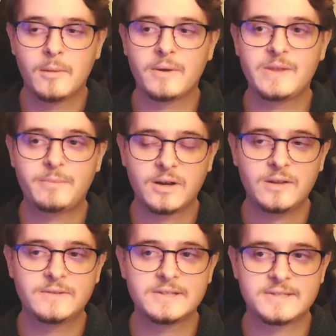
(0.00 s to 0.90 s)
But they put
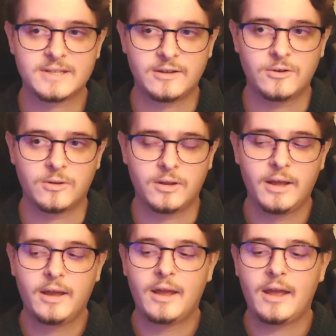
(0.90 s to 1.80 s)
out this single
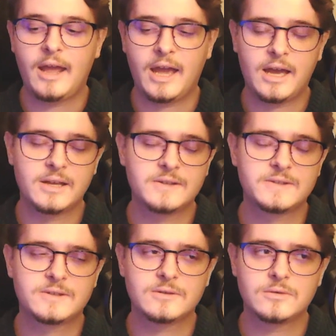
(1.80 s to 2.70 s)

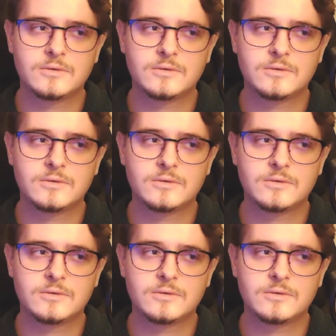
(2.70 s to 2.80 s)
as